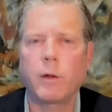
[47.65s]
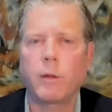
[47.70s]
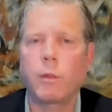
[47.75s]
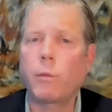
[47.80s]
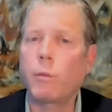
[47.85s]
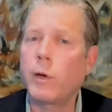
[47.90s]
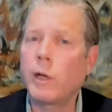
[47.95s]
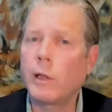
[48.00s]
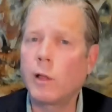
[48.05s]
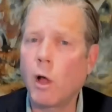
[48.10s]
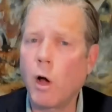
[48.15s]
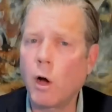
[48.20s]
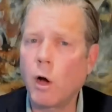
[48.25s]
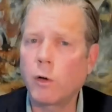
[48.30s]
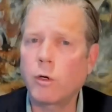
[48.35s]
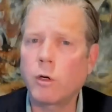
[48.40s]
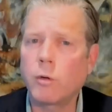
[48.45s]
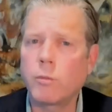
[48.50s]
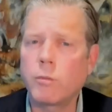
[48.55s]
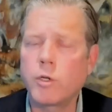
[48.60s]
There are three
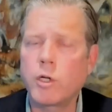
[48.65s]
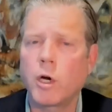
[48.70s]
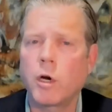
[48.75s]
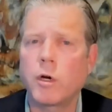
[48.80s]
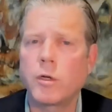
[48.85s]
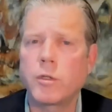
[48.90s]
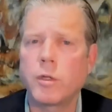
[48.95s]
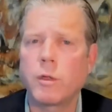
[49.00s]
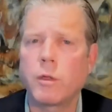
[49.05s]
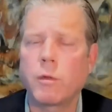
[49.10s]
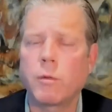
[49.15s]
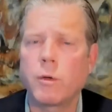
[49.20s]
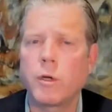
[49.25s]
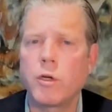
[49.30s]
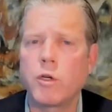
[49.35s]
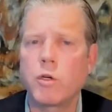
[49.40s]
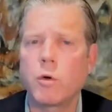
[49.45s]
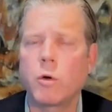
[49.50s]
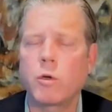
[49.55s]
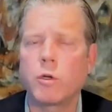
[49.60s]
long-term charts and three
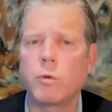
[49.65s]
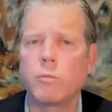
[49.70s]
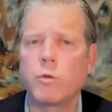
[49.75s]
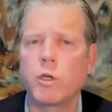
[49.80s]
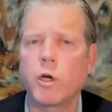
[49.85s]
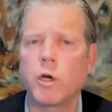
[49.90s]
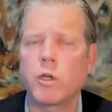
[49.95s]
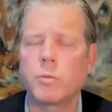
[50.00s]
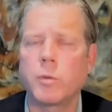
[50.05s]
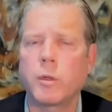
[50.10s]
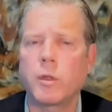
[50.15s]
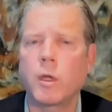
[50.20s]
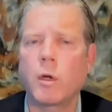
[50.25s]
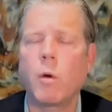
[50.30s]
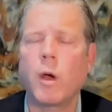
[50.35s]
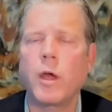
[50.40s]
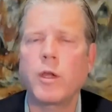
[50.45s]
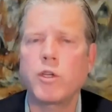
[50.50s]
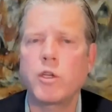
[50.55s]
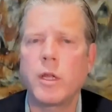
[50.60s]
short-term charts. But the
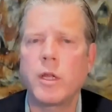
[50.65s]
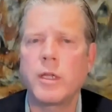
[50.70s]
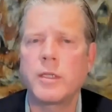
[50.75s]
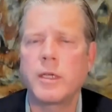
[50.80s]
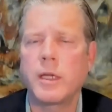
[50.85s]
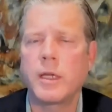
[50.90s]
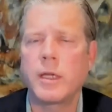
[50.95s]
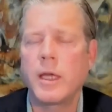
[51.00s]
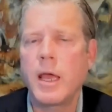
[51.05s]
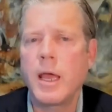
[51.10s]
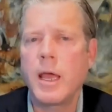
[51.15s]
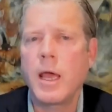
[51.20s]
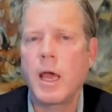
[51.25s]
question is,